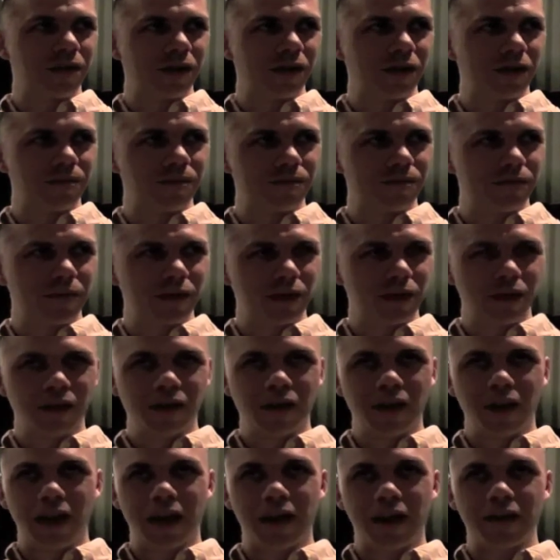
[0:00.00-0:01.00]
Um,
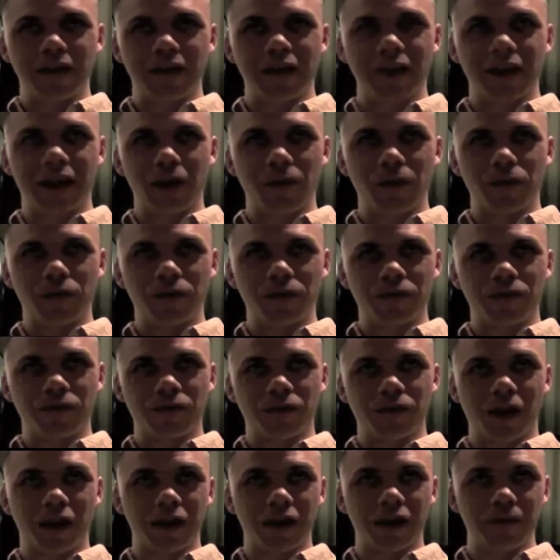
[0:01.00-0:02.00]
and then I was
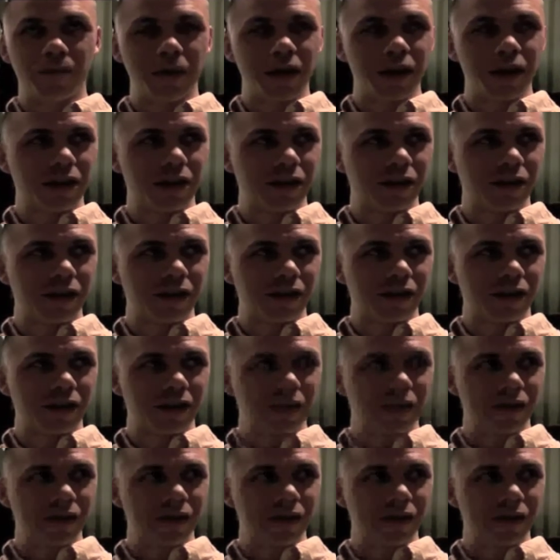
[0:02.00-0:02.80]
trying to make a,